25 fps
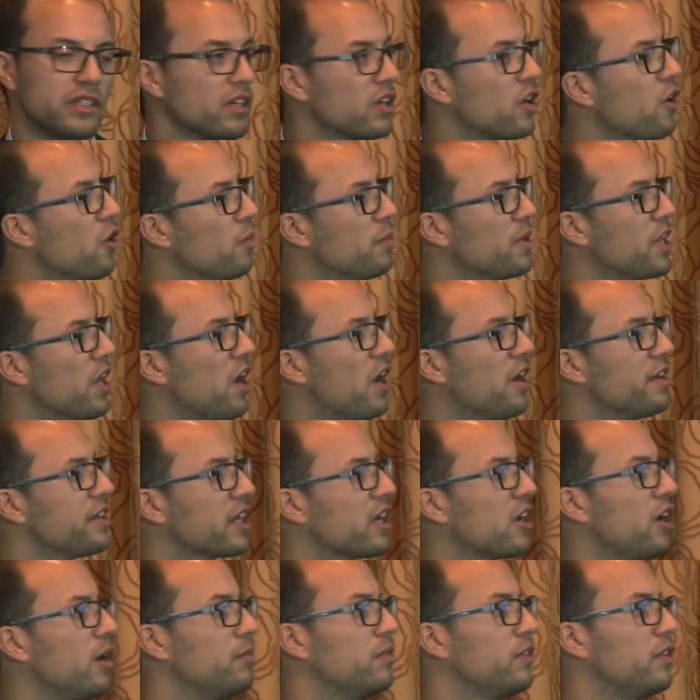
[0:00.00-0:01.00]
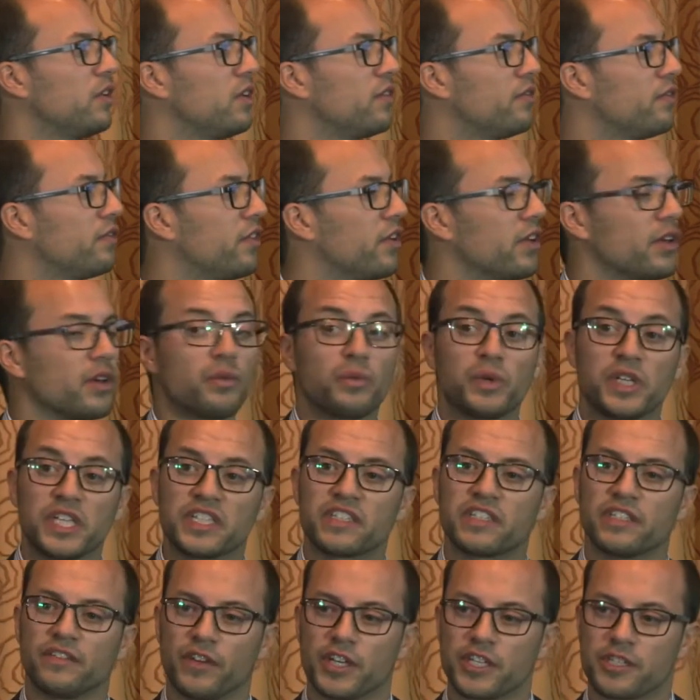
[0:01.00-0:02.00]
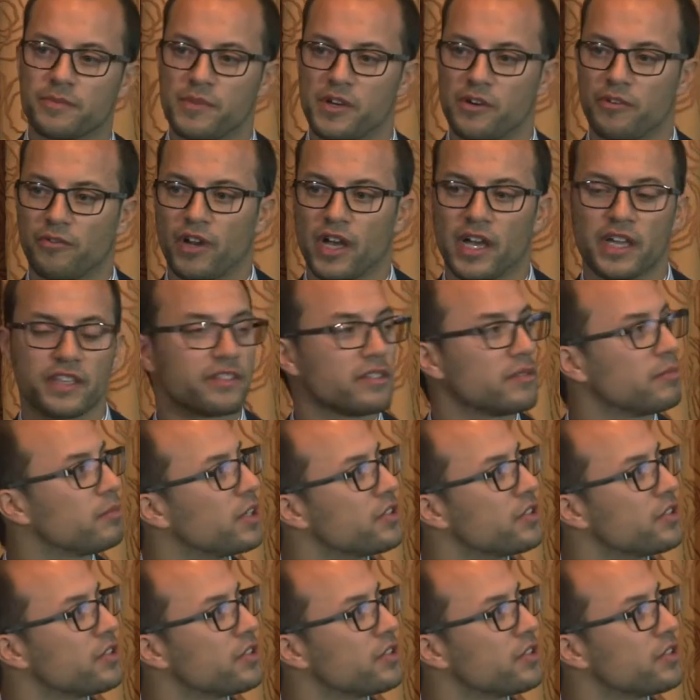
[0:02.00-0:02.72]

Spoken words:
go beyond a couple of weeks investment horizon.